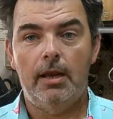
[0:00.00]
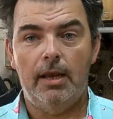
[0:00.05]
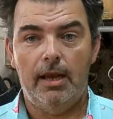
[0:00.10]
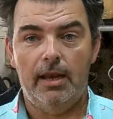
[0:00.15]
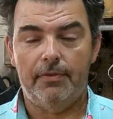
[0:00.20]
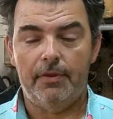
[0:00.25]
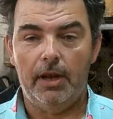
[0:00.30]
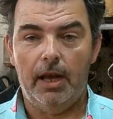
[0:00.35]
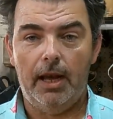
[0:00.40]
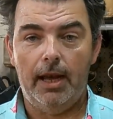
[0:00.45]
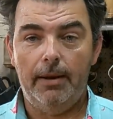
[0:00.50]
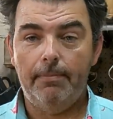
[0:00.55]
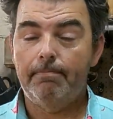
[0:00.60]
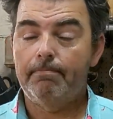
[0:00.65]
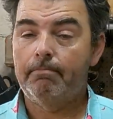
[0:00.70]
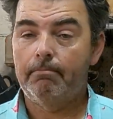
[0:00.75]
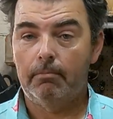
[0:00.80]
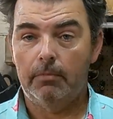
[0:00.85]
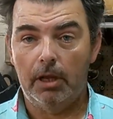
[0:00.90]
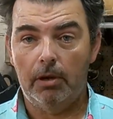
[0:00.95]
If not,
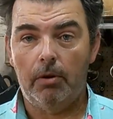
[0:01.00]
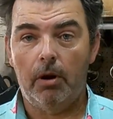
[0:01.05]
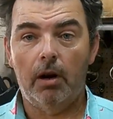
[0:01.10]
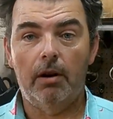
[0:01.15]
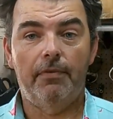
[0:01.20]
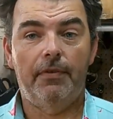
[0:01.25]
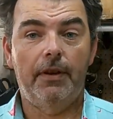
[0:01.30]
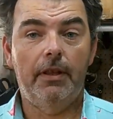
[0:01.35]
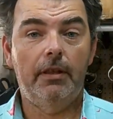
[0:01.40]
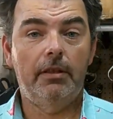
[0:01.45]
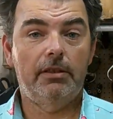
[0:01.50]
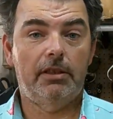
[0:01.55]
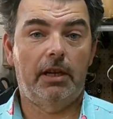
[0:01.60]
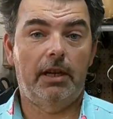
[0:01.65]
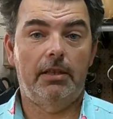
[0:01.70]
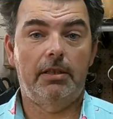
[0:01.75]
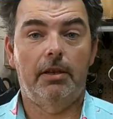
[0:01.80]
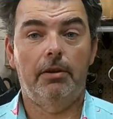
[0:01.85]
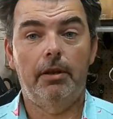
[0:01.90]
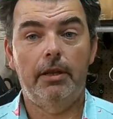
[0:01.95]
no hard feelings, and
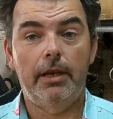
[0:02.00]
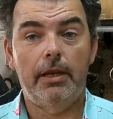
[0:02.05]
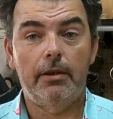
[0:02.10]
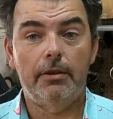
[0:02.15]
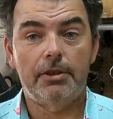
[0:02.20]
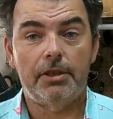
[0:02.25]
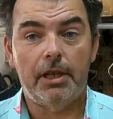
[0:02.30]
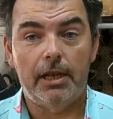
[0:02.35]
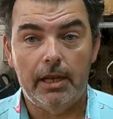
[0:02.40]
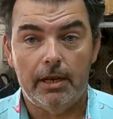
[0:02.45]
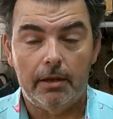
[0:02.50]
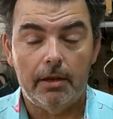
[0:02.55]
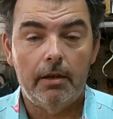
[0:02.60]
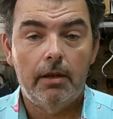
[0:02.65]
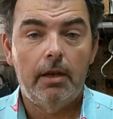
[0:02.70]
I totally understand.